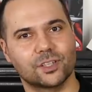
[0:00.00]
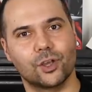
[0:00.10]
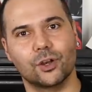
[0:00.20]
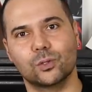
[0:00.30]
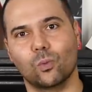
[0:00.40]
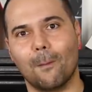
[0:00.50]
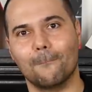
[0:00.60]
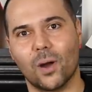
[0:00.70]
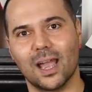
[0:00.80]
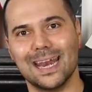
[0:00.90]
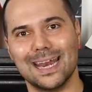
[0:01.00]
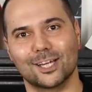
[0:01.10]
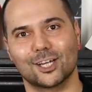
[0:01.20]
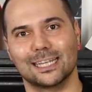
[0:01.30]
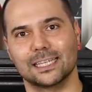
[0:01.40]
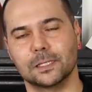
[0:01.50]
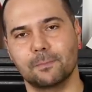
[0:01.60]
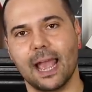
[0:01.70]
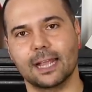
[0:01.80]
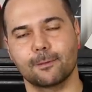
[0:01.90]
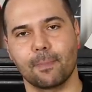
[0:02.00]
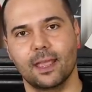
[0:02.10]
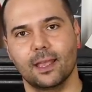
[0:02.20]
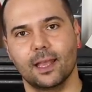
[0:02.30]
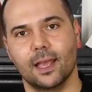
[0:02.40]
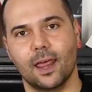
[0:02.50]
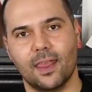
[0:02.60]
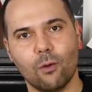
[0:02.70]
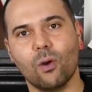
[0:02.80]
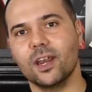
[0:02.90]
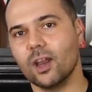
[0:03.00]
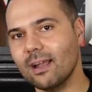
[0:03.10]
as good as one might initially suspect. They won